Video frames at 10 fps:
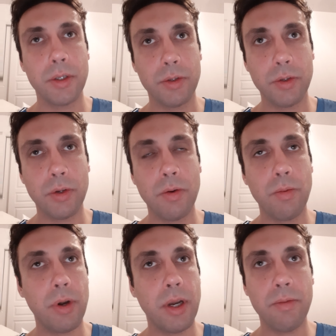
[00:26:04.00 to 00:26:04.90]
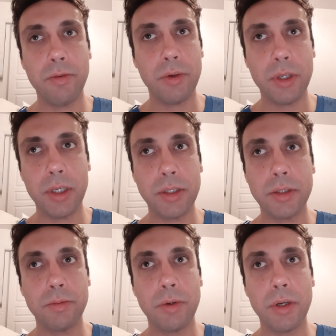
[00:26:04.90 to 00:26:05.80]
you know, wherever it
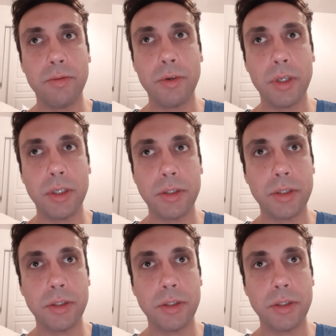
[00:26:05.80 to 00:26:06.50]
is, whatever it is,